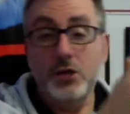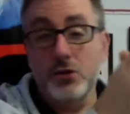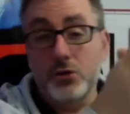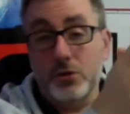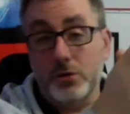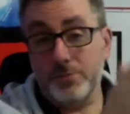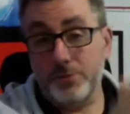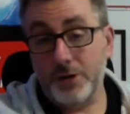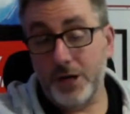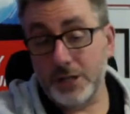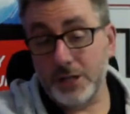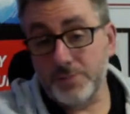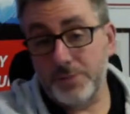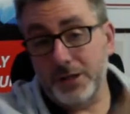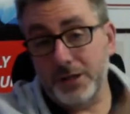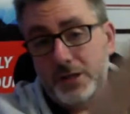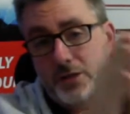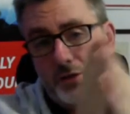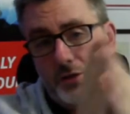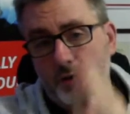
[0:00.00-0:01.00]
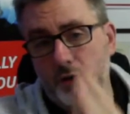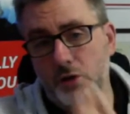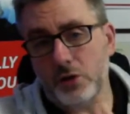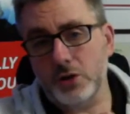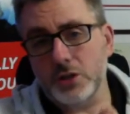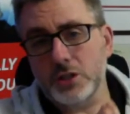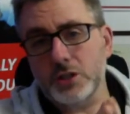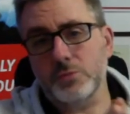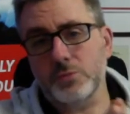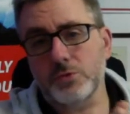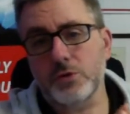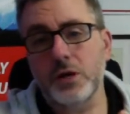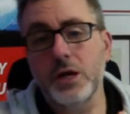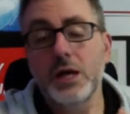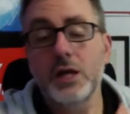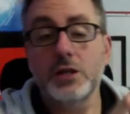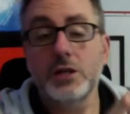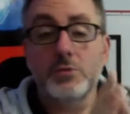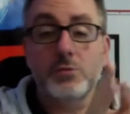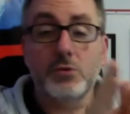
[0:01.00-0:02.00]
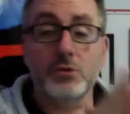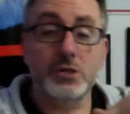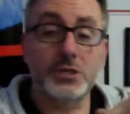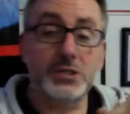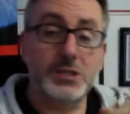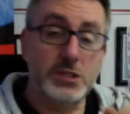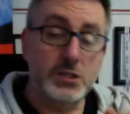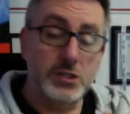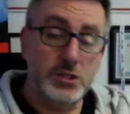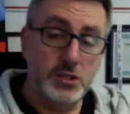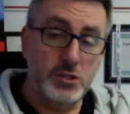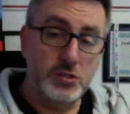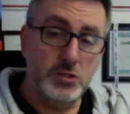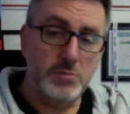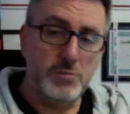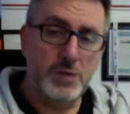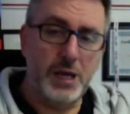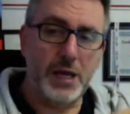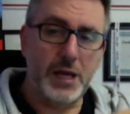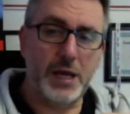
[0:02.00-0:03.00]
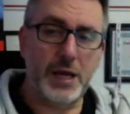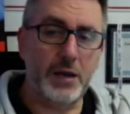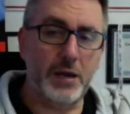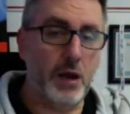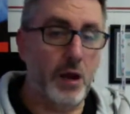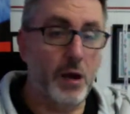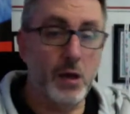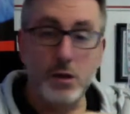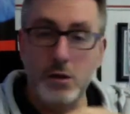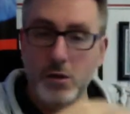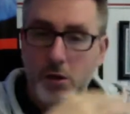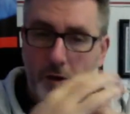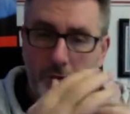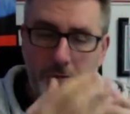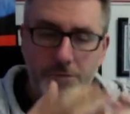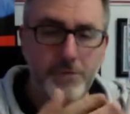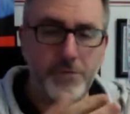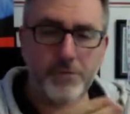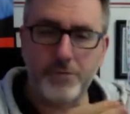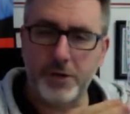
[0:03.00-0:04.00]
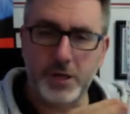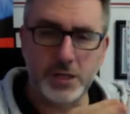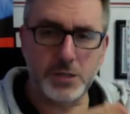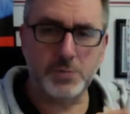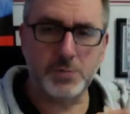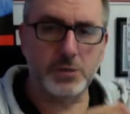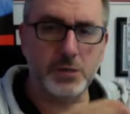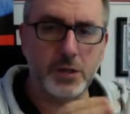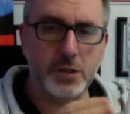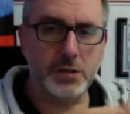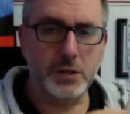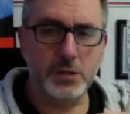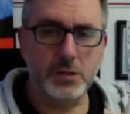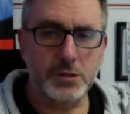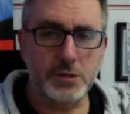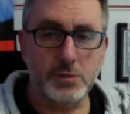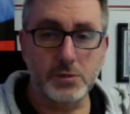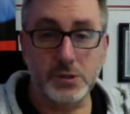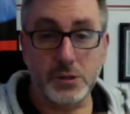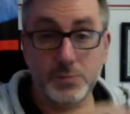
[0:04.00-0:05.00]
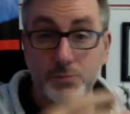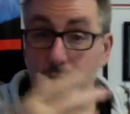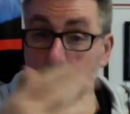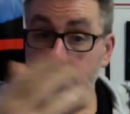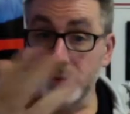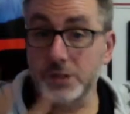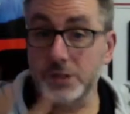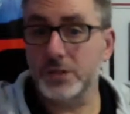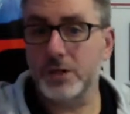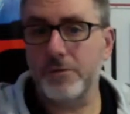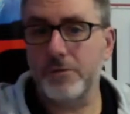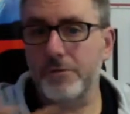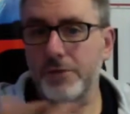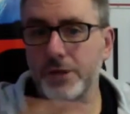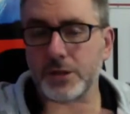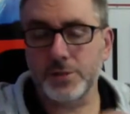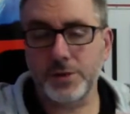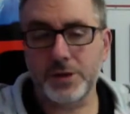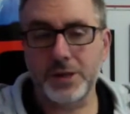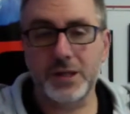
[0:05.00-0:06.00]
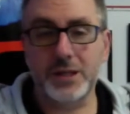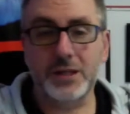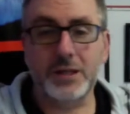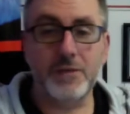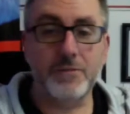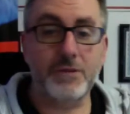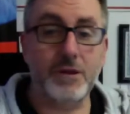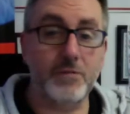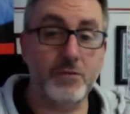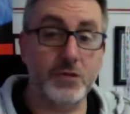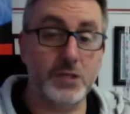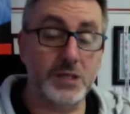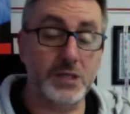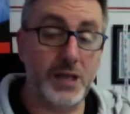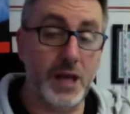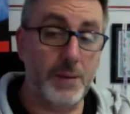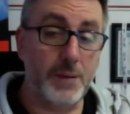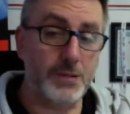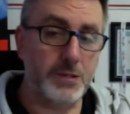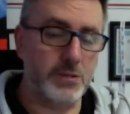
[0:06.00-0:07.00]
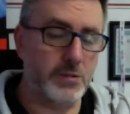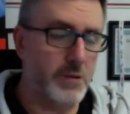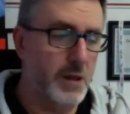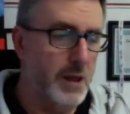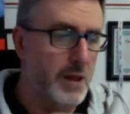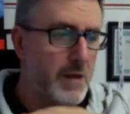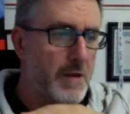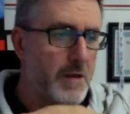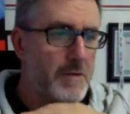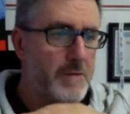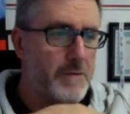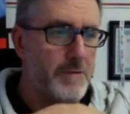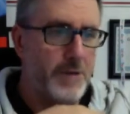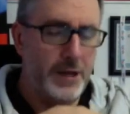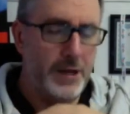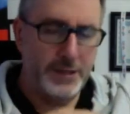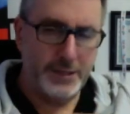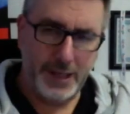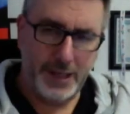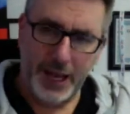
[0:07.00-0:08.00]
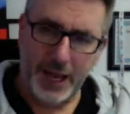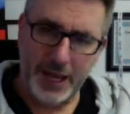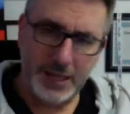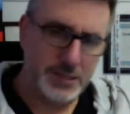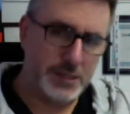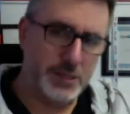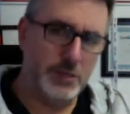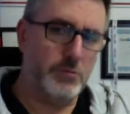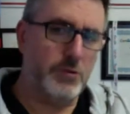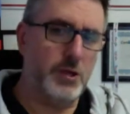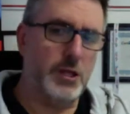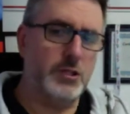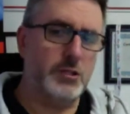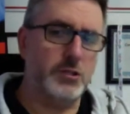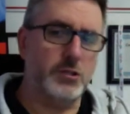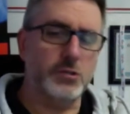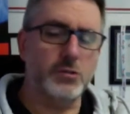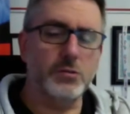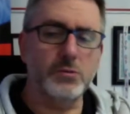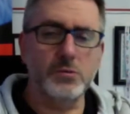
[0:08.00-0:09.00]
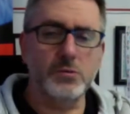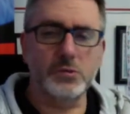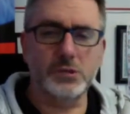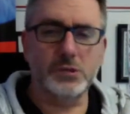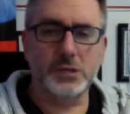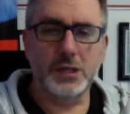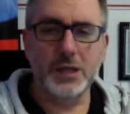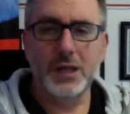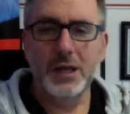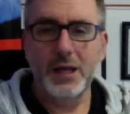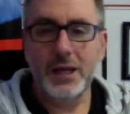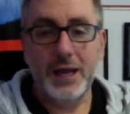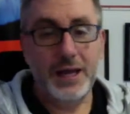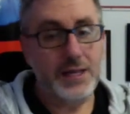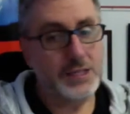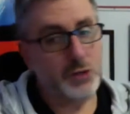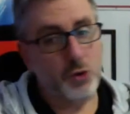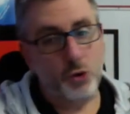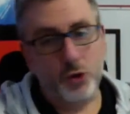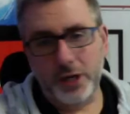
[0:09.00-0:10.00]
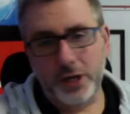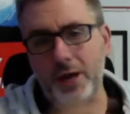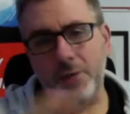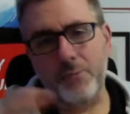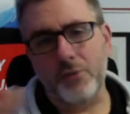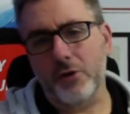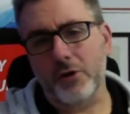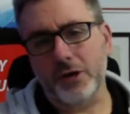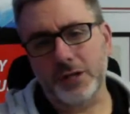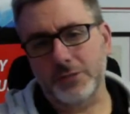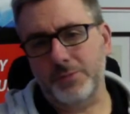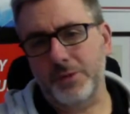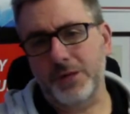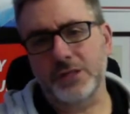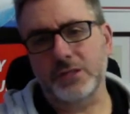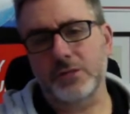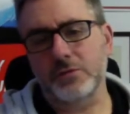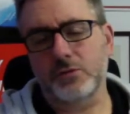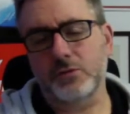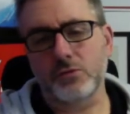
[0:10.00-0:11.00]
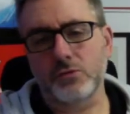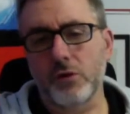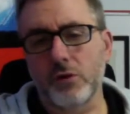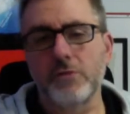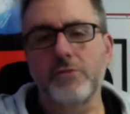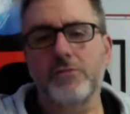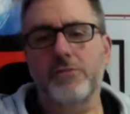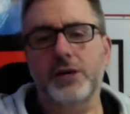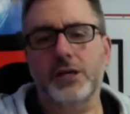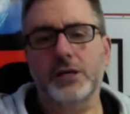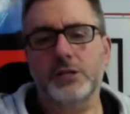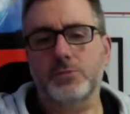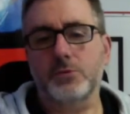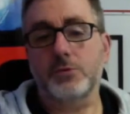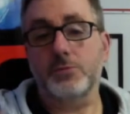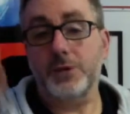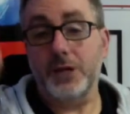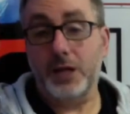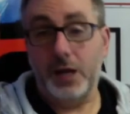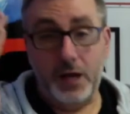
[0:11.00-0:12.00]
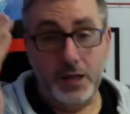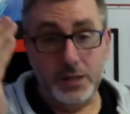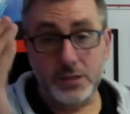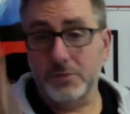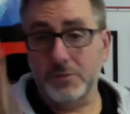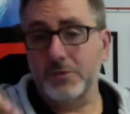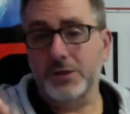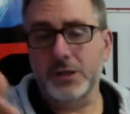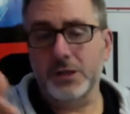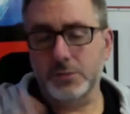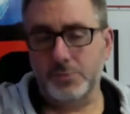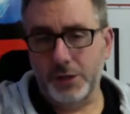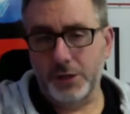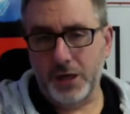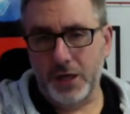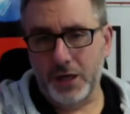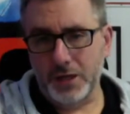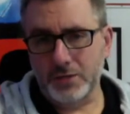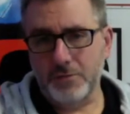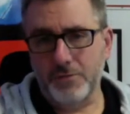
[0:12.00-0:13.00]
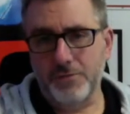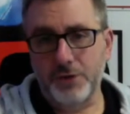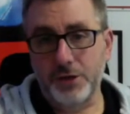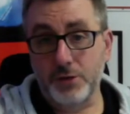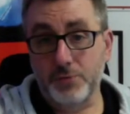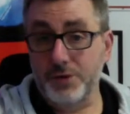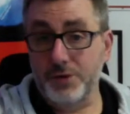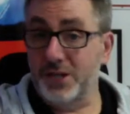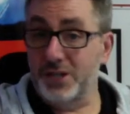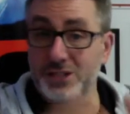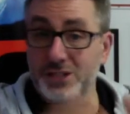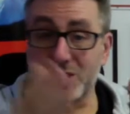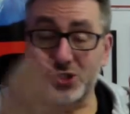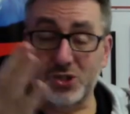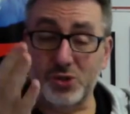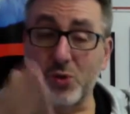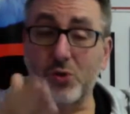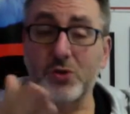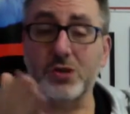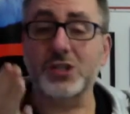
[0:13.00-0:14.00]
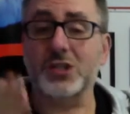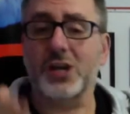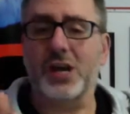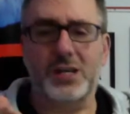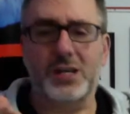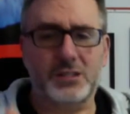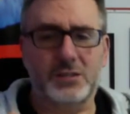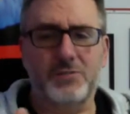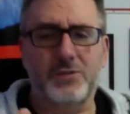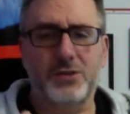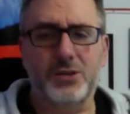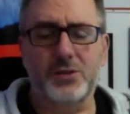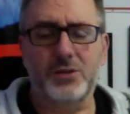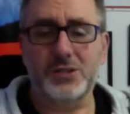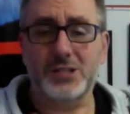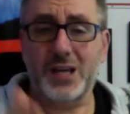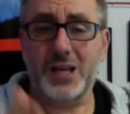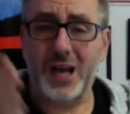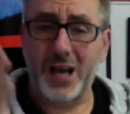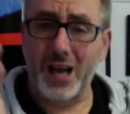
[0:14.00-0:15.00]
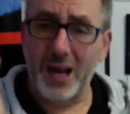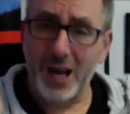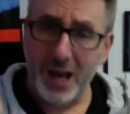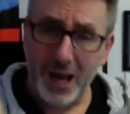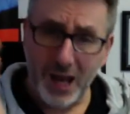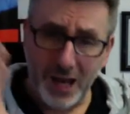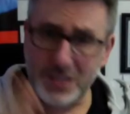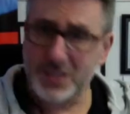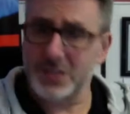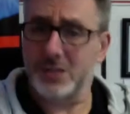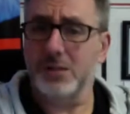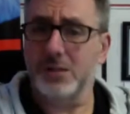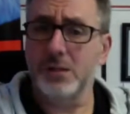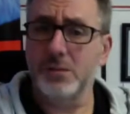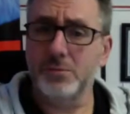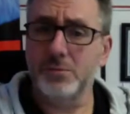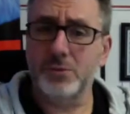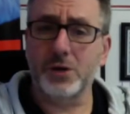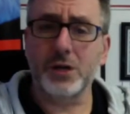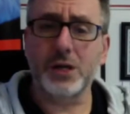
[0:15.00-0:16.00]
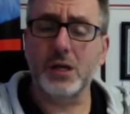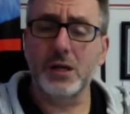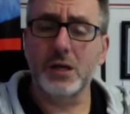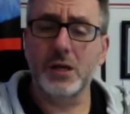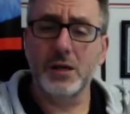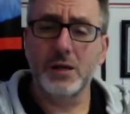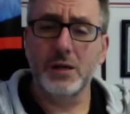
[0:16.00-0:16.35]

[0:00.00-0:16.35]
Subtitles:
your prospect and your customer, the more decisions you can make. And I love Facebook. It sounds I'm doing this on Facebook. I think they've given us an absolute fantastic range of tools. It's going to get more expensive to run Facebook because of this, because of video, because the storage cost of video is colossal money.